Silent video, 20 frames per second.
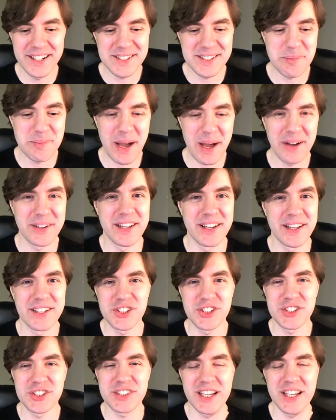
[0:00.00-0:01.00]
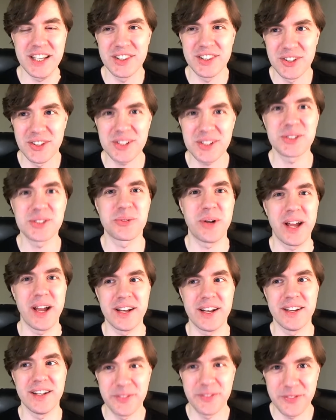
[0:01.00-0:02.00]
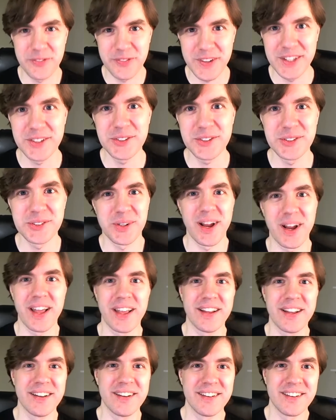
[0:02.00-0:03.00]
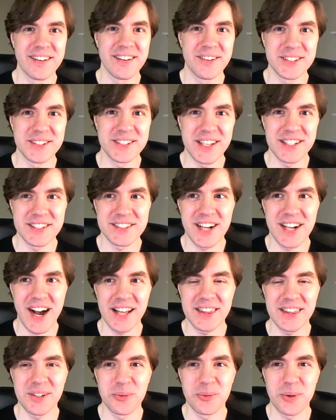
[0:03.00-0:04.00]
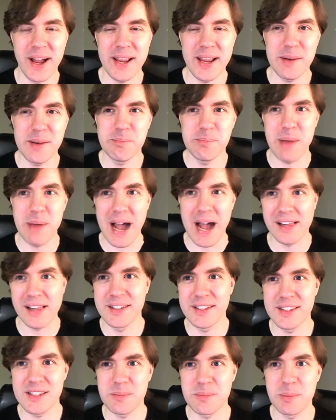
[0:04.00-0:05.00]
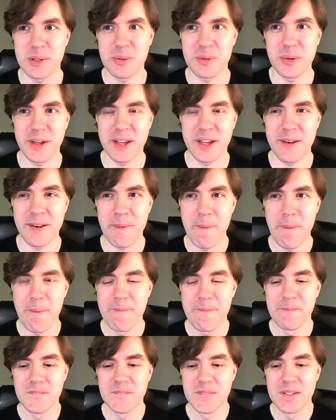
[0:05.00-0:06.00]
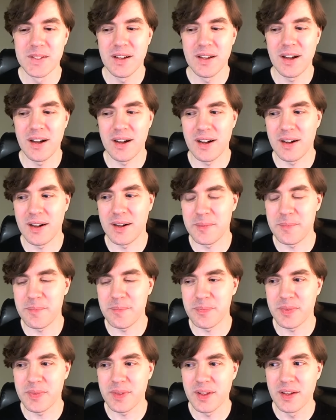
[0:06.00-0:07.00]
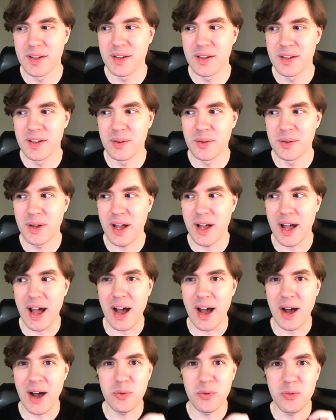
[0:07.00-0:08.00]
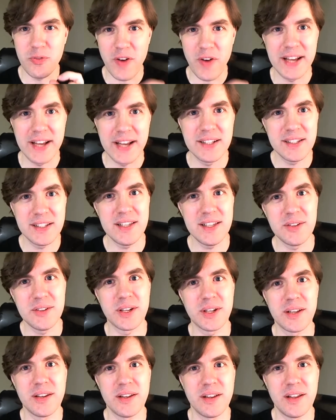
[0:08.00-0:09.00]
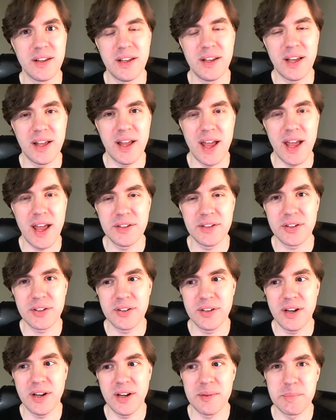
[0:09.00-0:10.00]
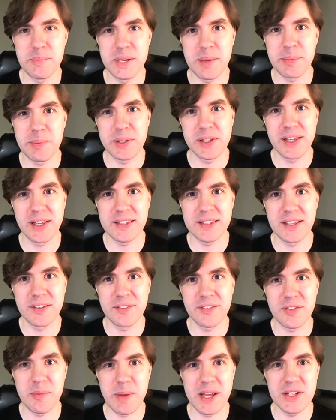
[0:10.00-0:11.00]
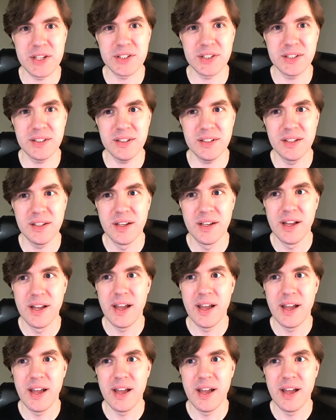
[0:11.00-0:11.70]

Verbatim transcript: is about it. It's just, it looks right. It feels right. You know, it, it's got the right balance between um, how finely you can enter and manipulate the information